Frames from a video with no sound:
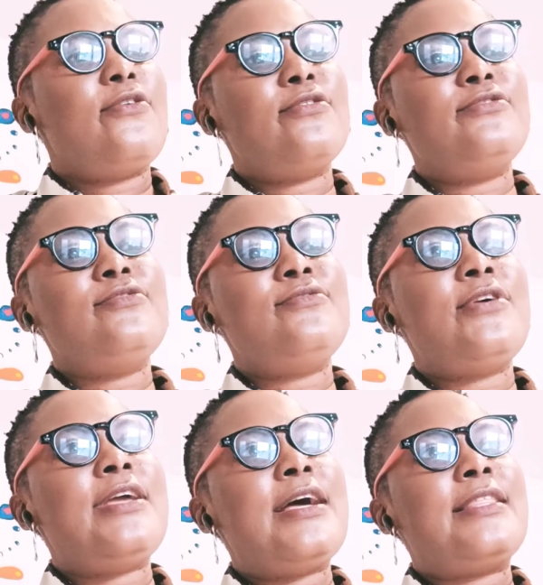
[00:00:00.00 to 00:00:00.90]
onyo
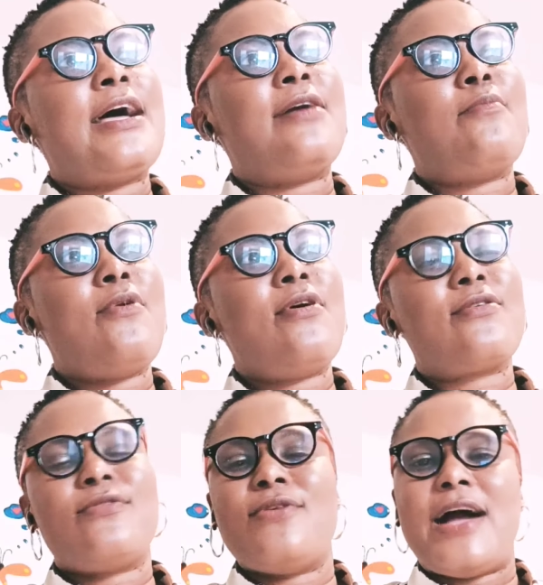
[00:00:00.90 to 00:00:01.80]
noya da
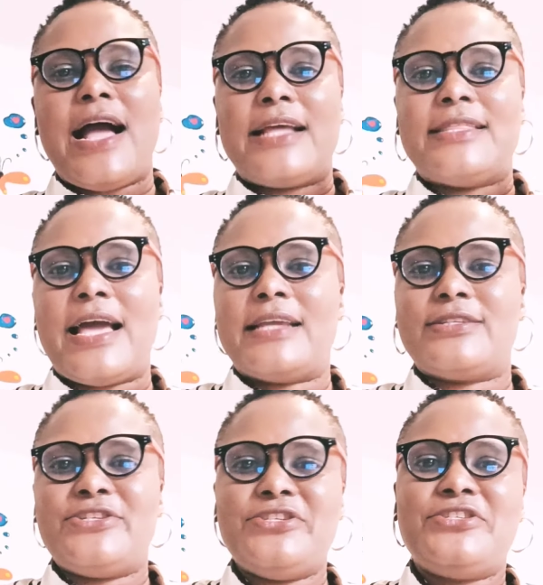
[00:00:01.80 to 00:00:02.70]
aboko ada
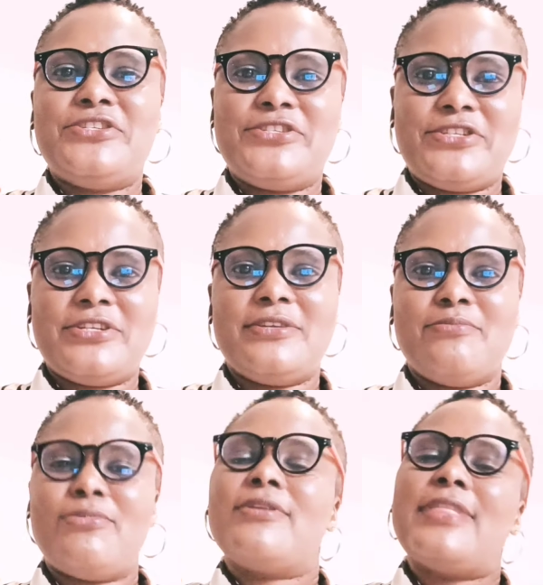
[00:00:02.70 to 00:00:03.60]
chijiji.
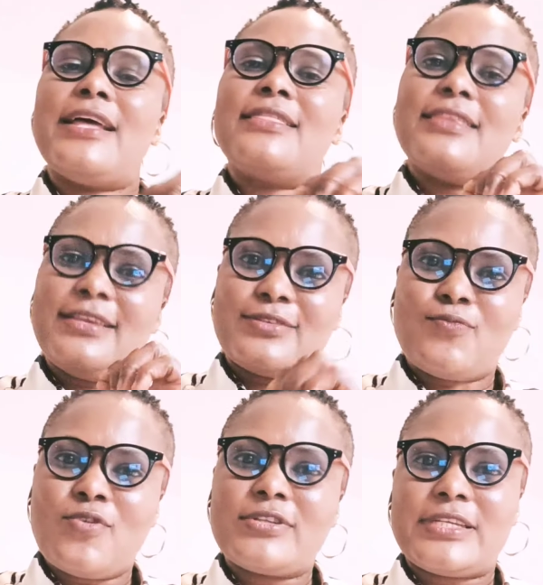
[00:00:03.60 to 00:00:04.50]
But that is
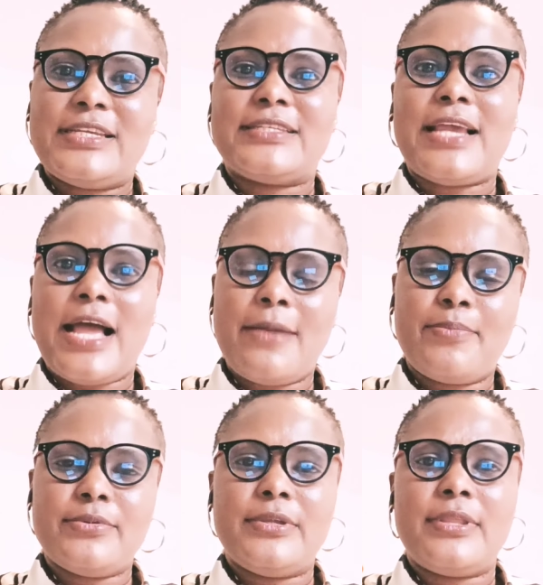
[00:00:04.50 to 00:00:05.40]
what is
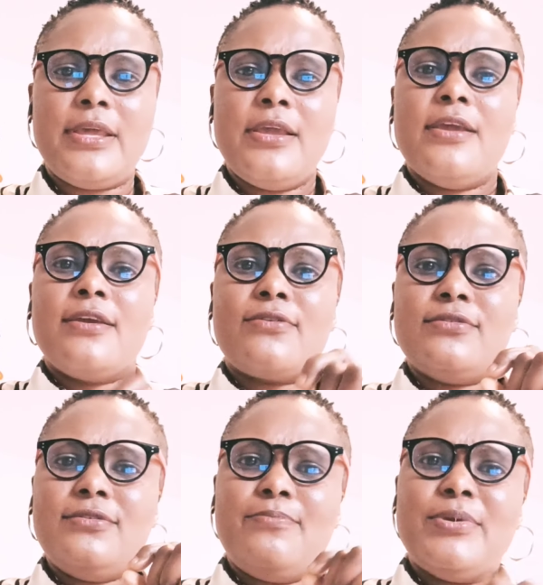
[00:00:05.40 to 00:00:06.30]
happening.
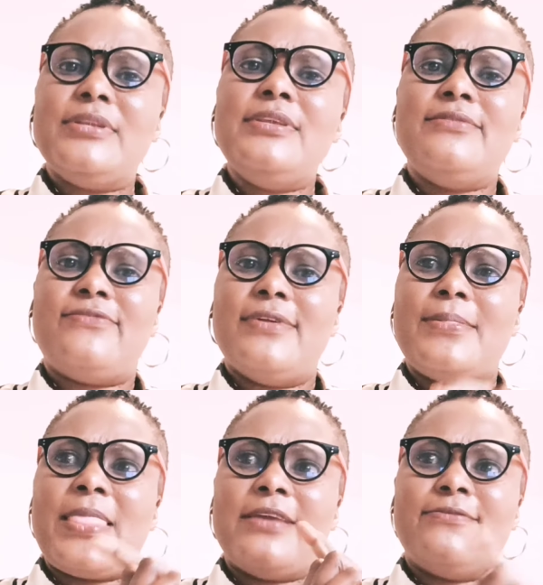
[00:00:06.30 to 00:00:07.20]
Could you believe
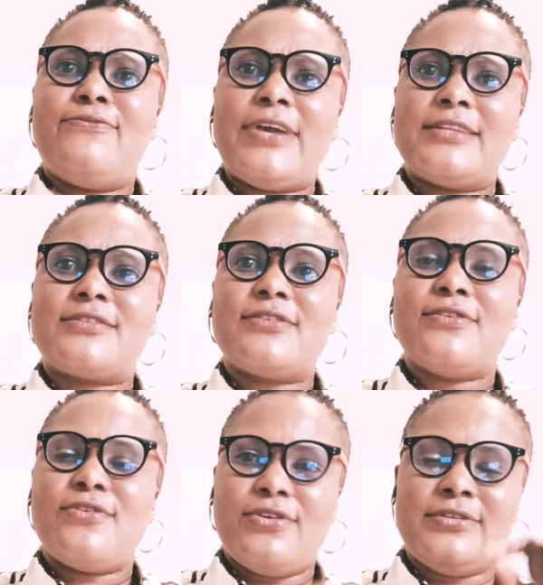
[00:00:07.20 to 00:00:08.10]
that
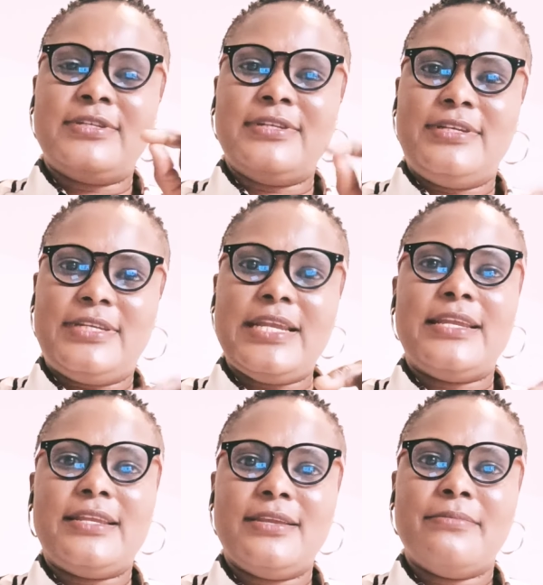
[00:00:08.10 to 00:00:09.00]
on the
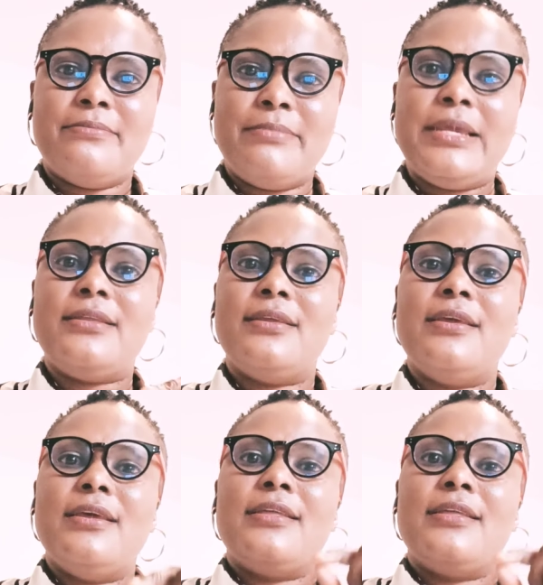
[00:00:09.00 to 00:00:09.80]
day May